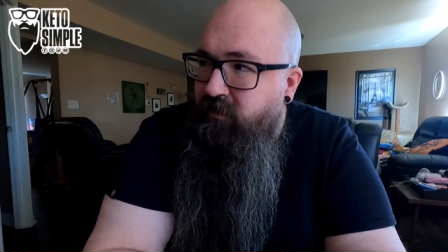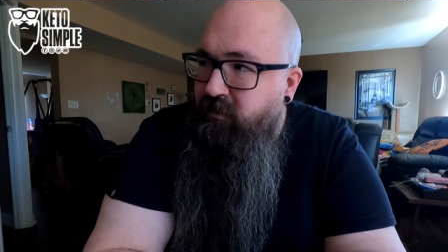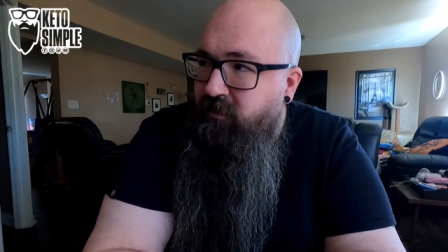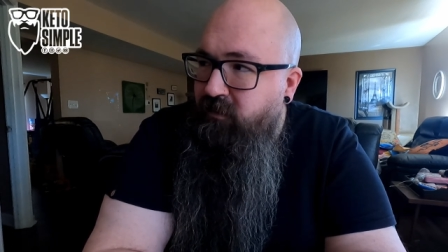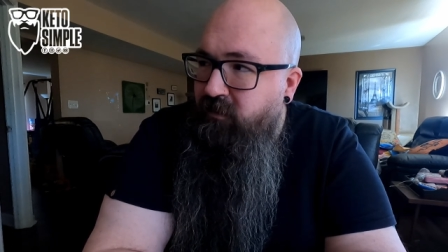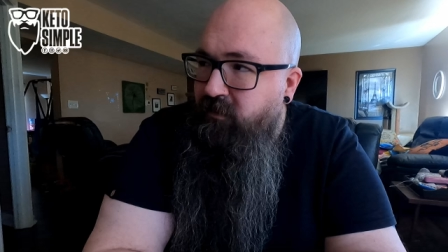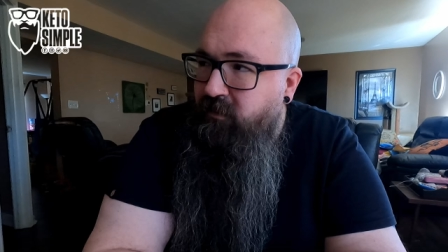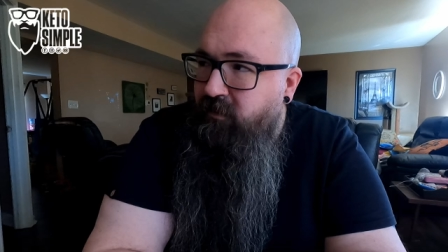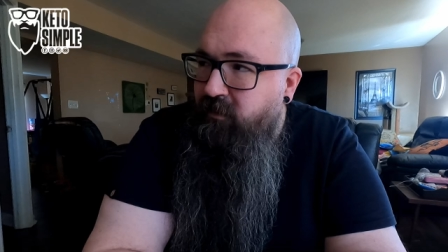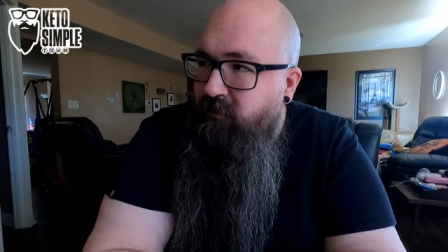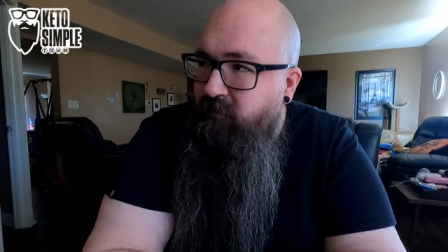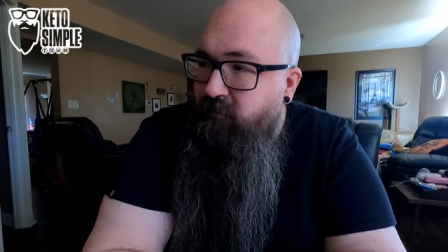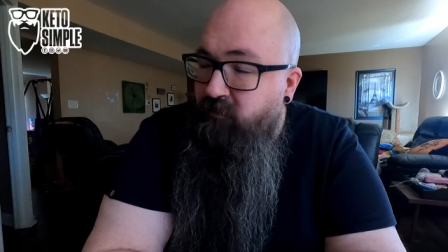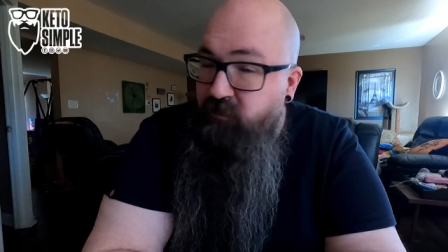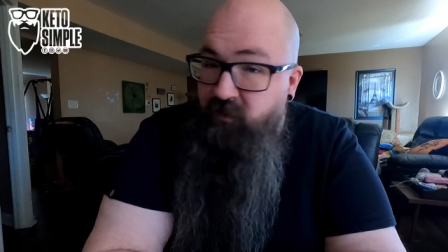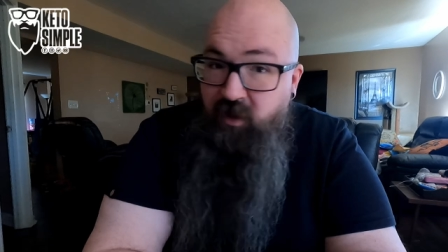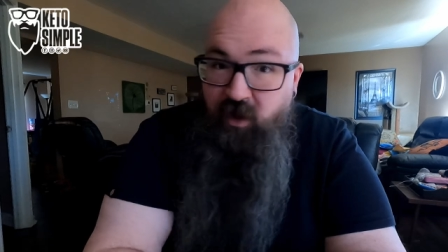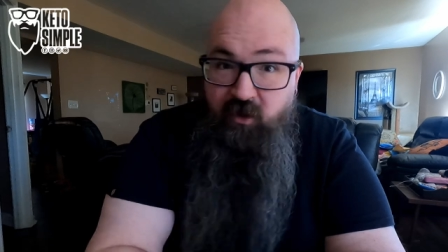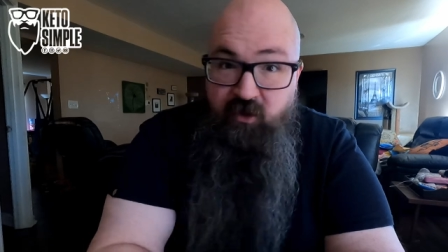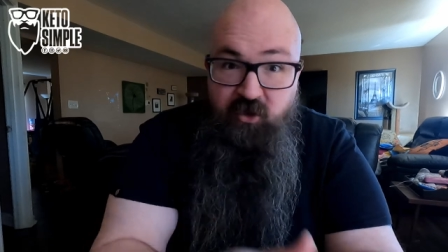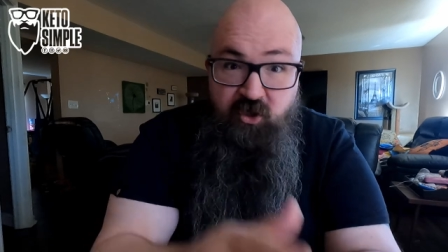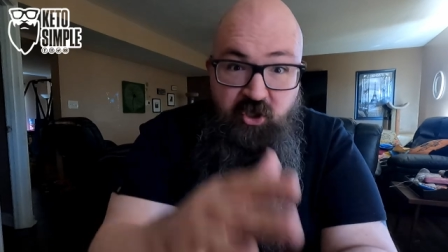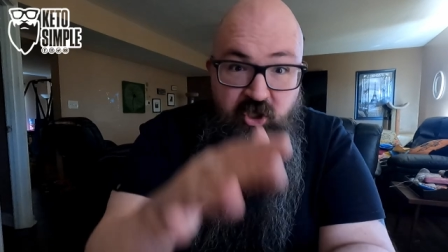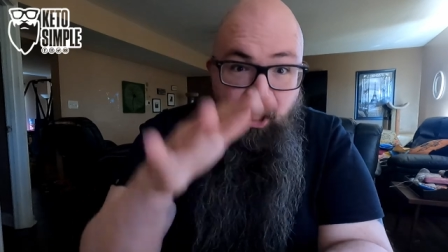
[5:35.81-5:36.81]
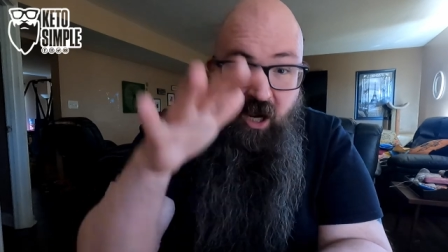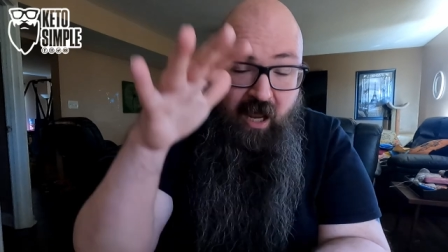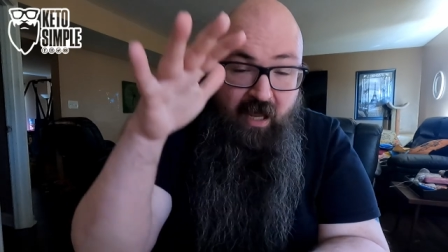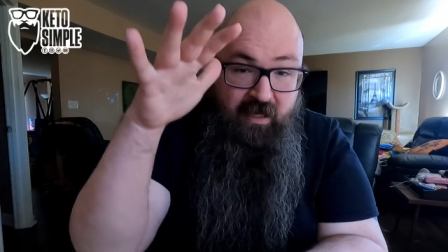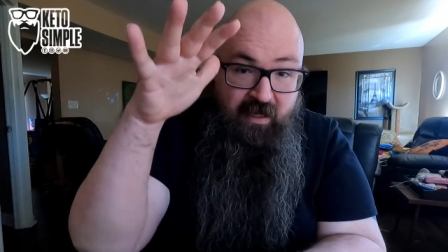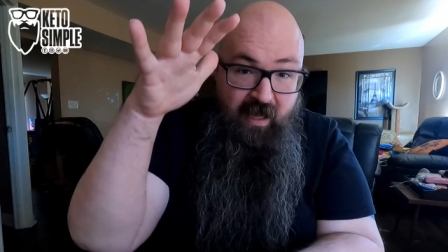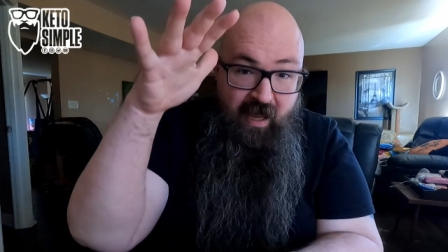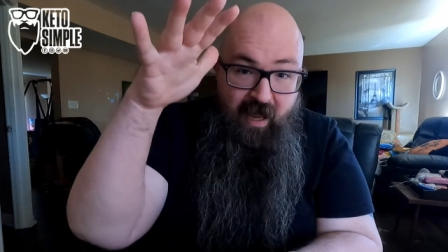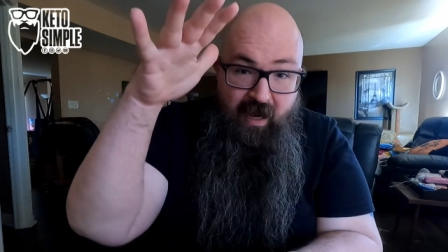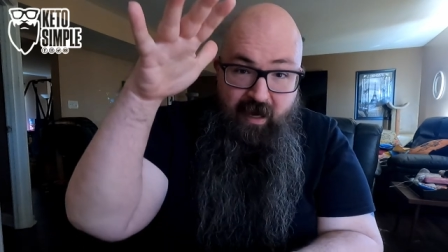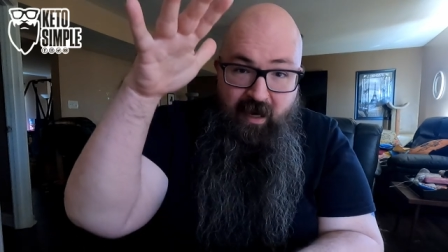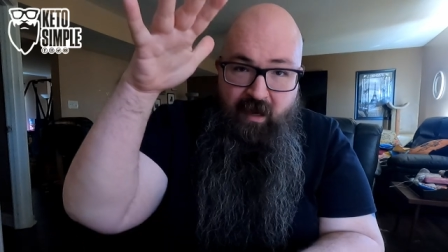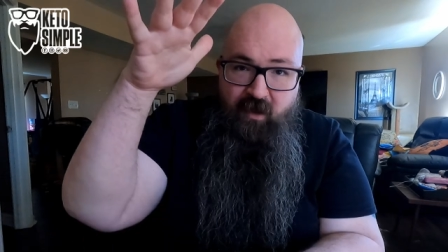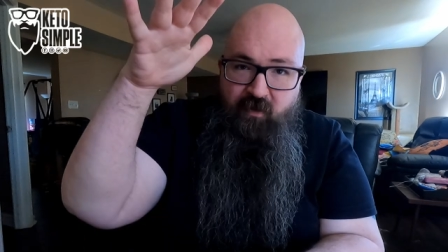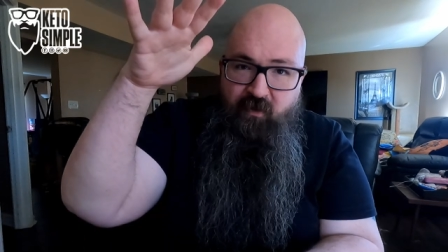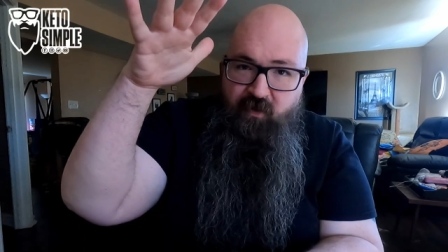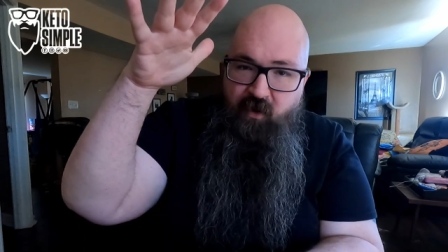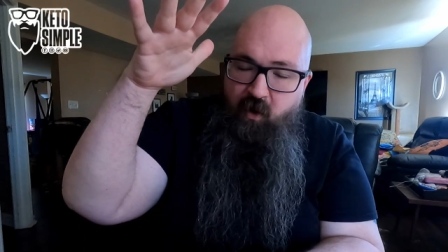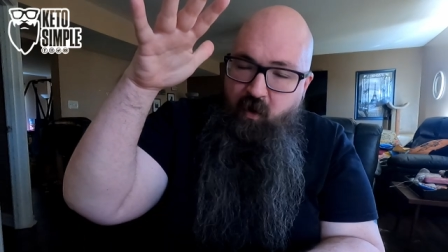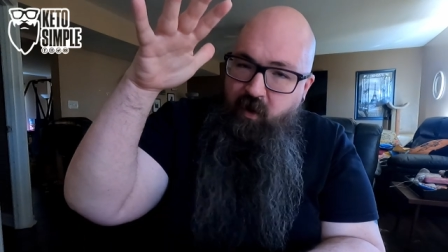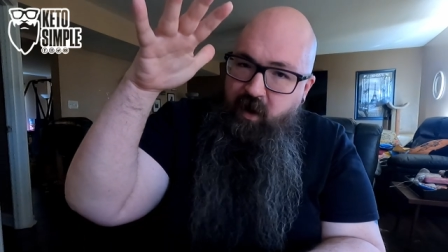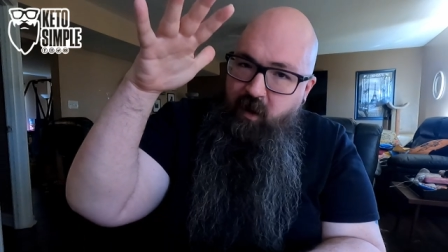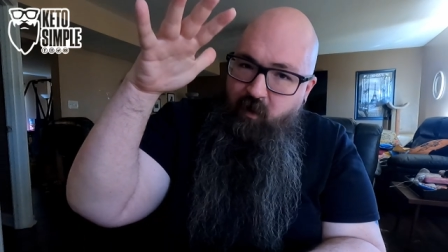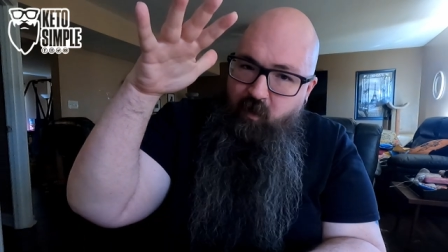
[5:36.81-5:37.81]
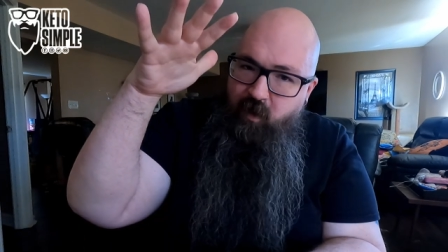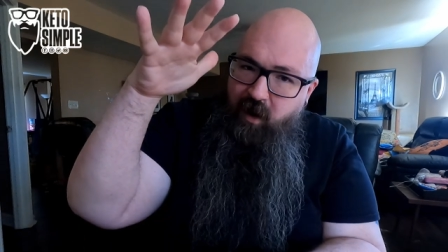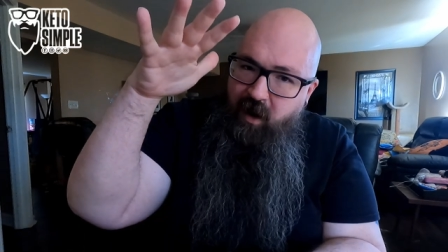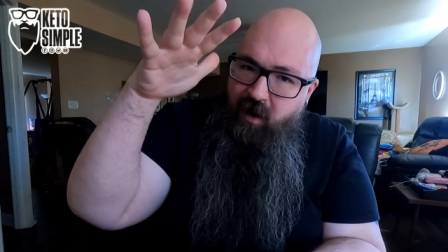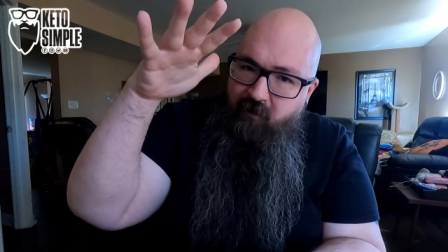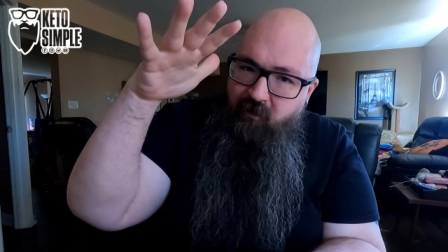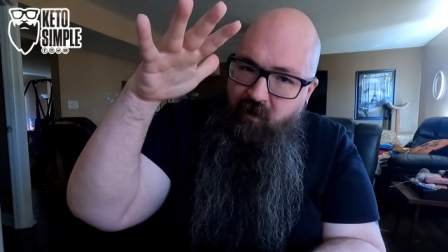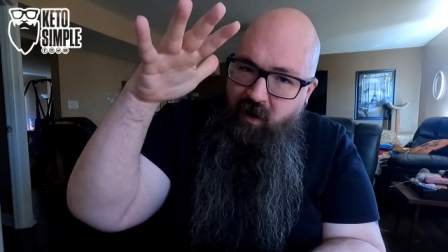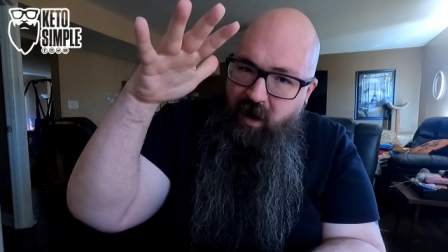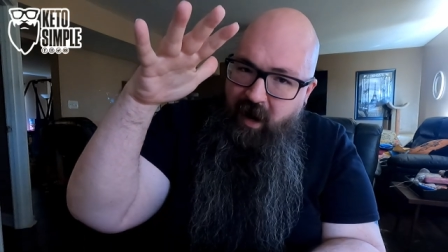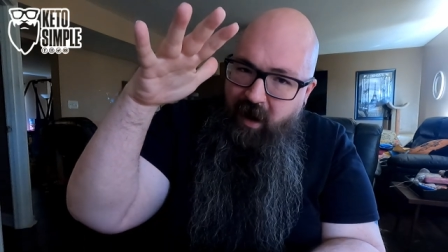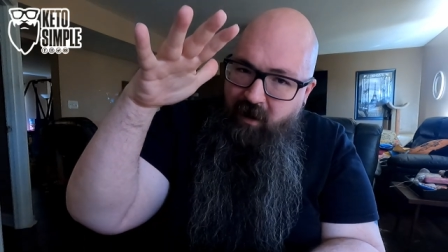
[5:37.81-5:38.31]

Yeah. Those gigantic 30 whatever